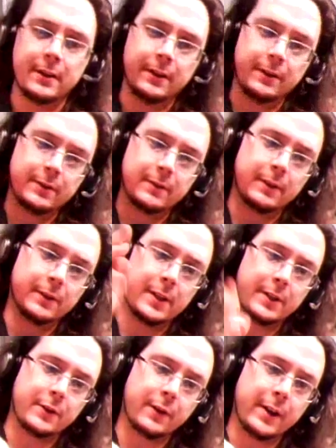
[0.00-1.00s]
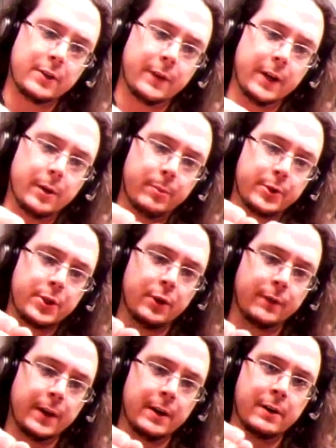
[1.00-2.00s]
and they'll, they'll toss grenades over here, pushing
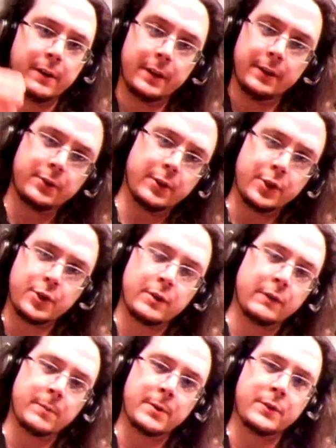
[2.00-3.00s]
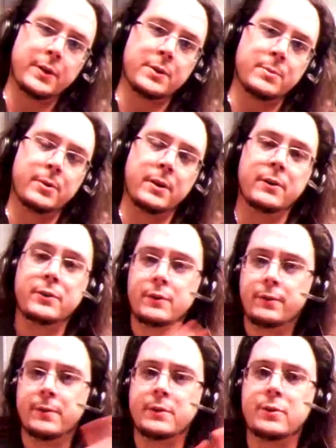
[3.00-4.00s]
over here, and then they'll start shooting from this direction, putting here,
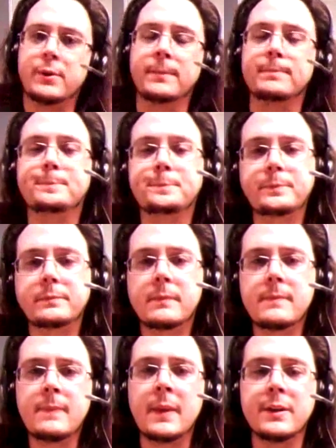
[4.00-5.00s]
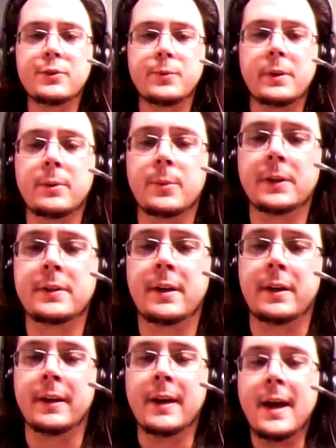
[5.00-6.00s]
so forth and so on. It's really well
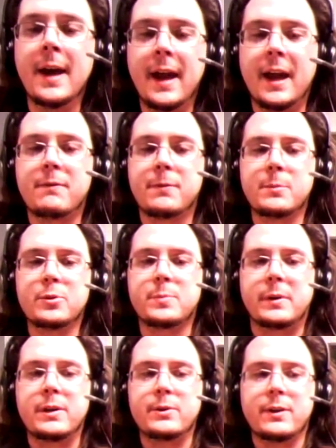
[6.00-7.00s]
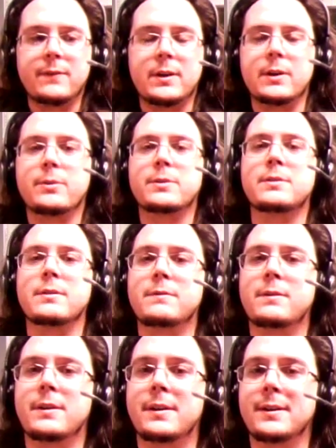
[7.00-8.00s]
done, and for the most part, you don't even notice it
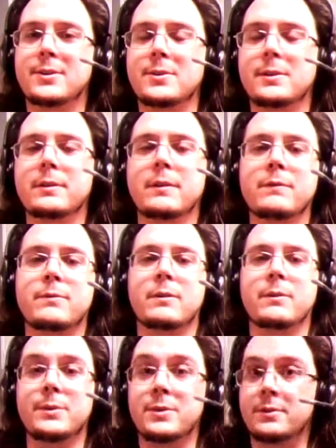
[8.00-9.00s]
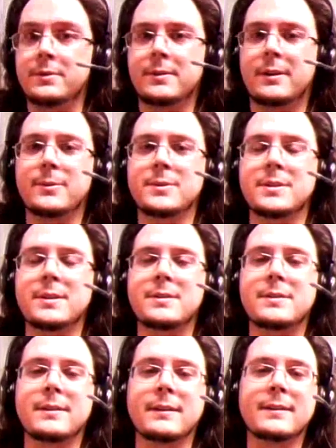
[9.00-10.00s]
if you're not actually looking for it, which is always a
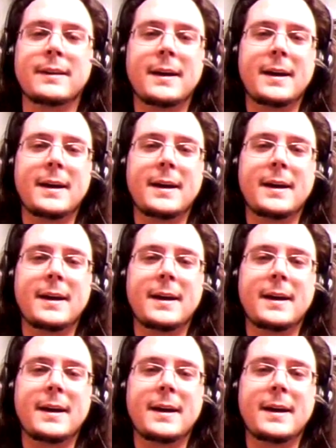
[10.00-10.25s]
nice thing.